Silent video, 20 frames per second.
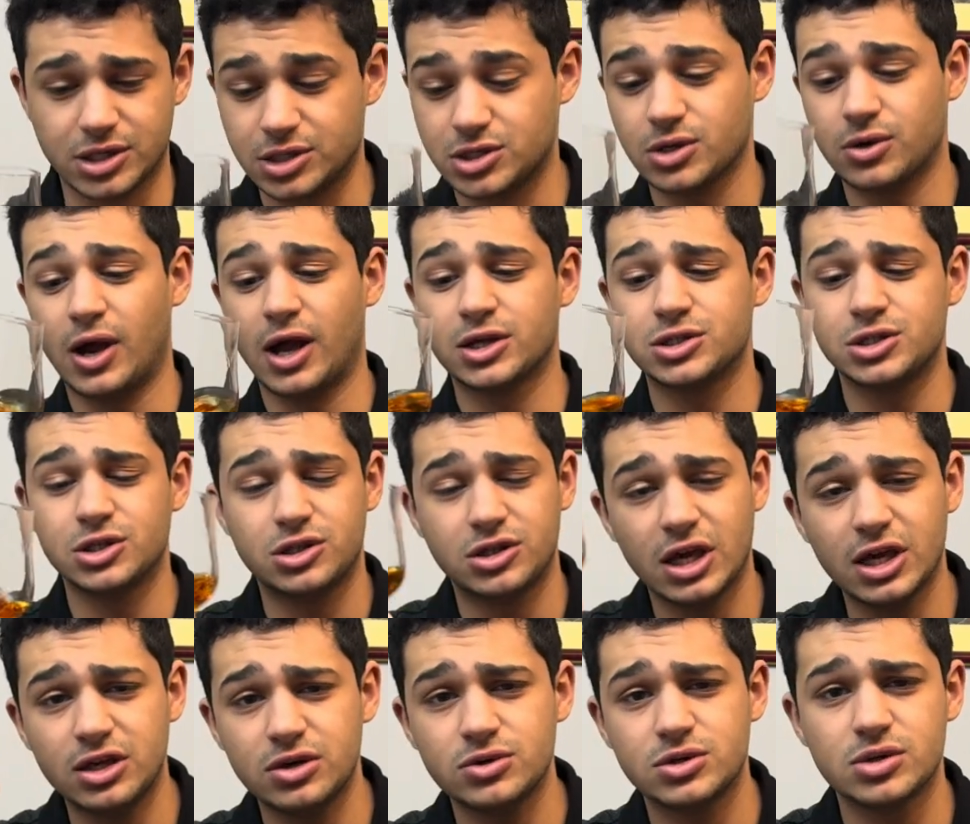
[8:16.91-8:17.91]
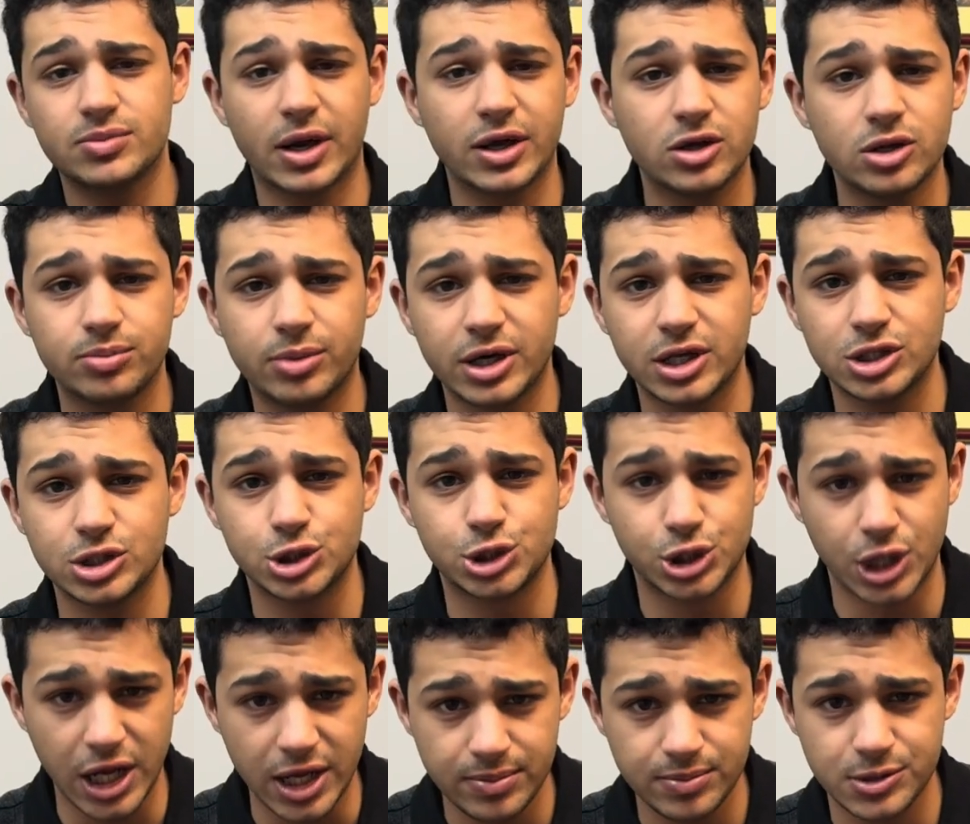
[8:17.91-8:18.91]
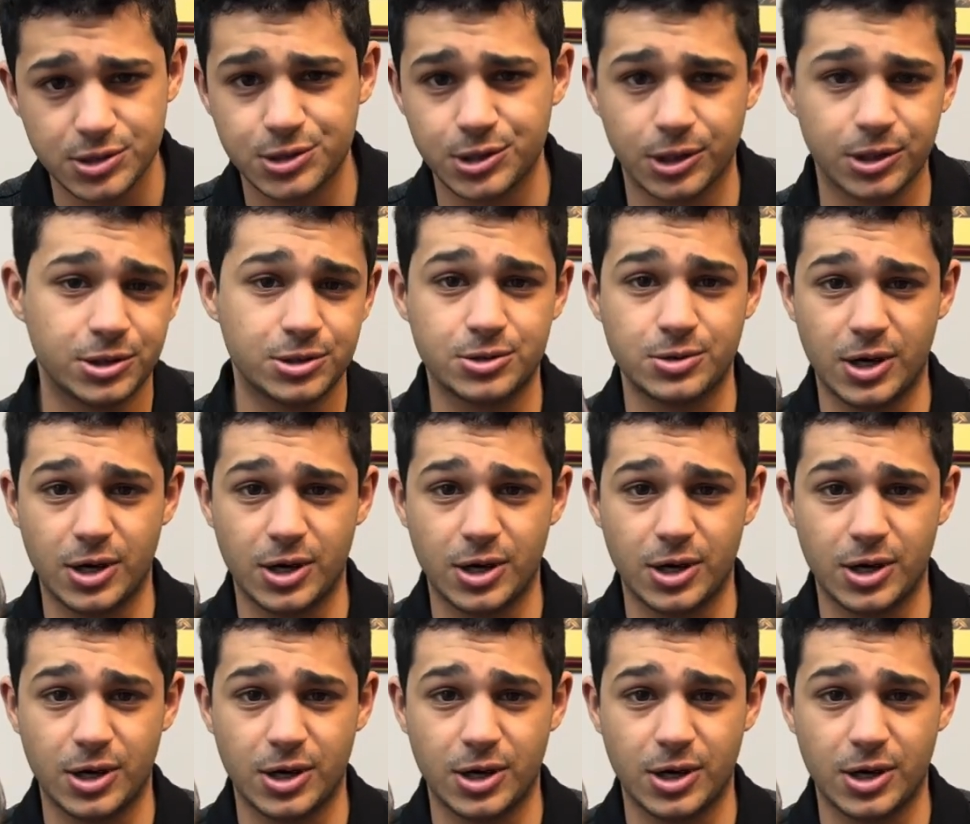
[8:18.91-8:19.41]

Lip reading: So actually, thank you to my good buddy James Junkins,